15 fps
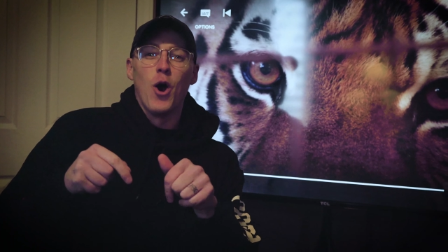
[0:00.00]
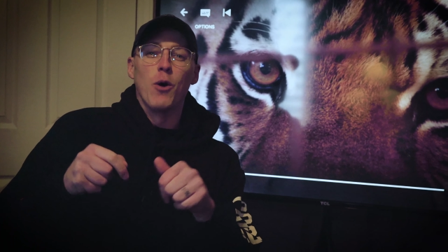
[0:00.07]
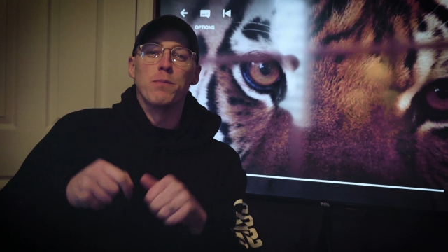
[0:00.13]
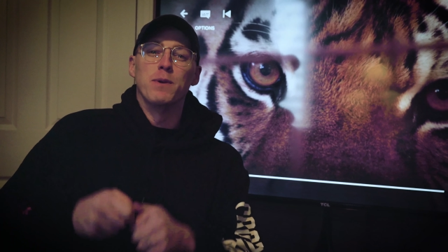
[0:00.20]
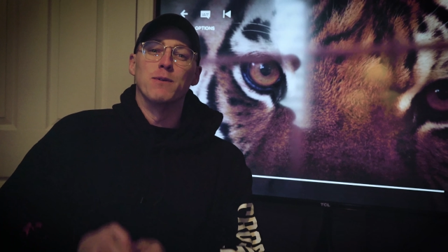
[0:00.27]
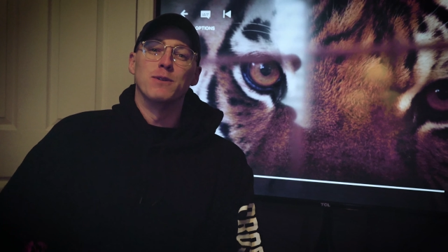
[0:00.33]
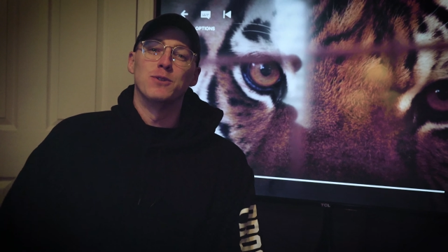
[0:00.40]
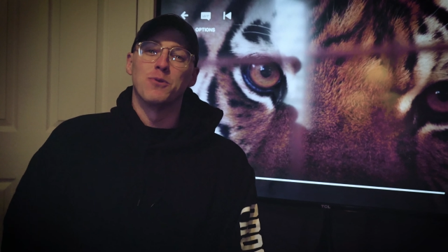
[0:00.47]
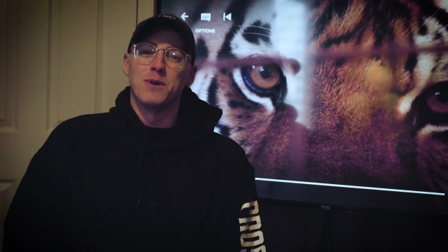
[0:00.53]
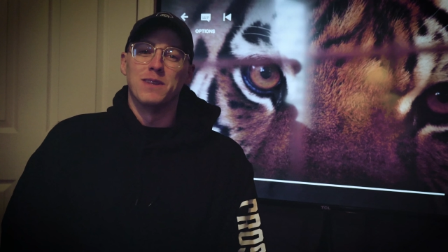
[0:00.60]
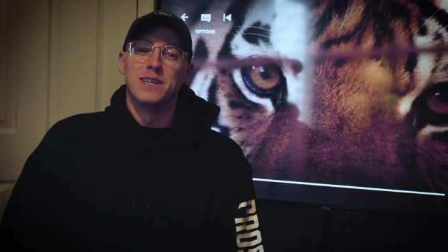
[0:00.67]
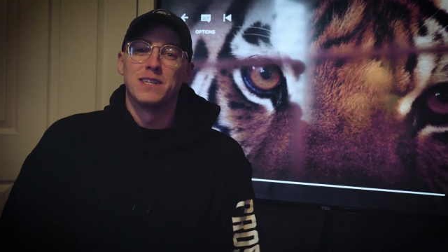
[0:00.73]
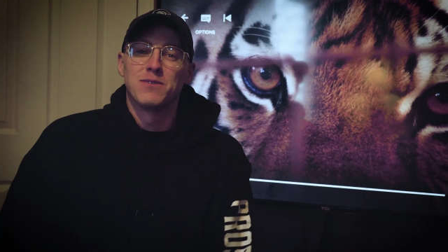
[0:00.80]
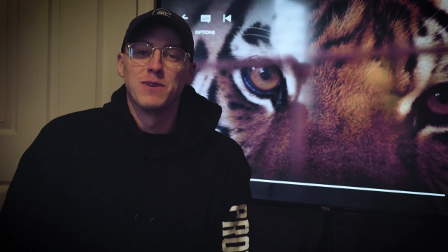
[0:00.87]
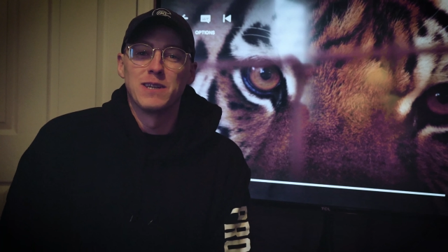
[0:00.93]
Hope you
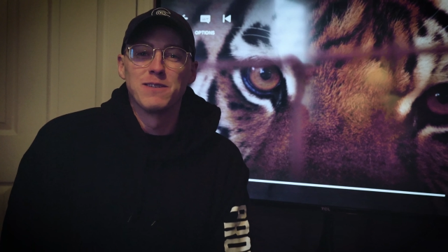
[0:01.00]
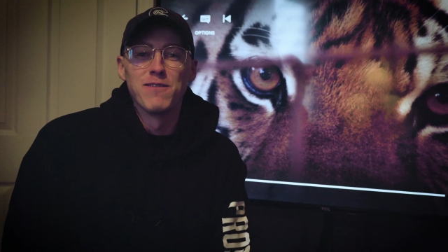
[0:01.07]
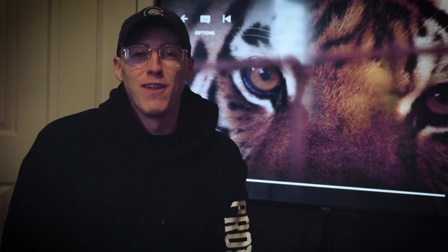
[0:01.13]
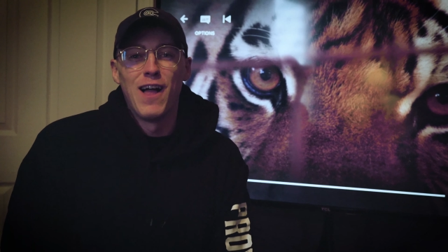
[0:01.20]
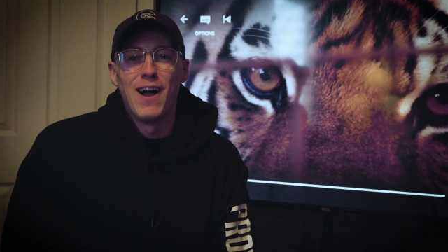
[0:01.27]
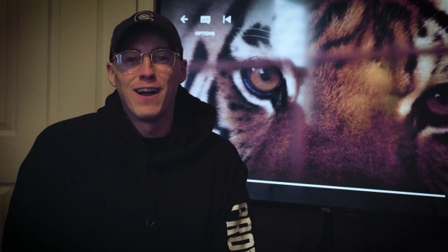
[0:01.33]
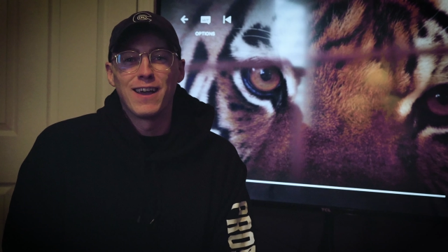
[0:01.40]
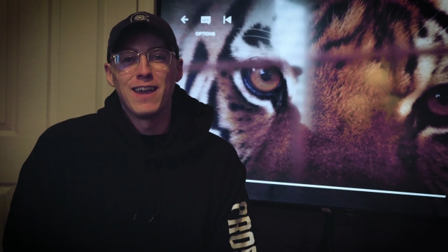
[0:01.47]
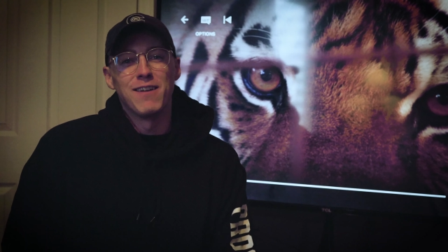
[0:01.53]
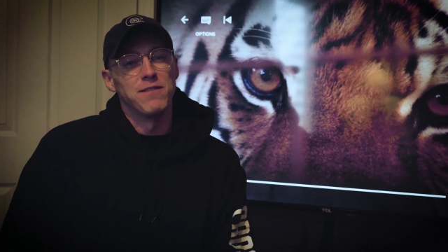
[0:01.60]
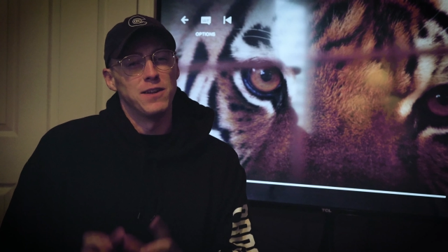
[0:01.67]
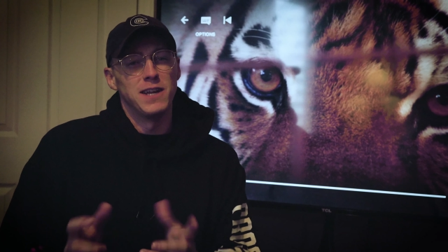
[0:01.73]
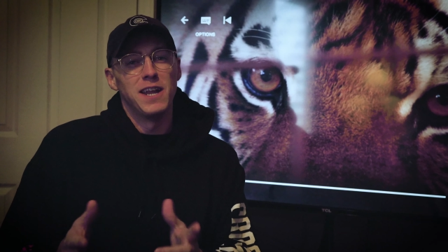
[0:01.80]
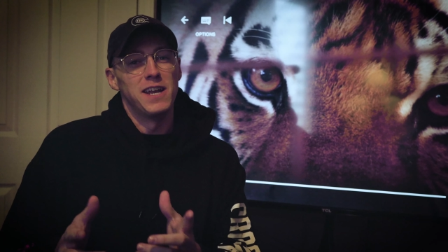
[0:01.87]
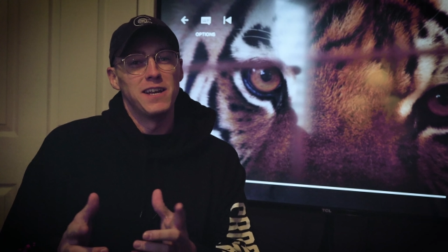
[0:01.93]
enjoyed this week's vlog.
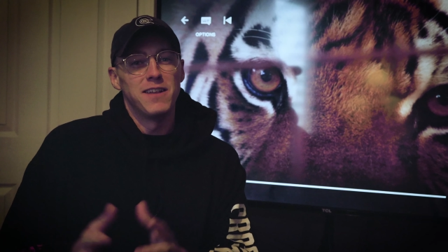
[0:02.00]
If you need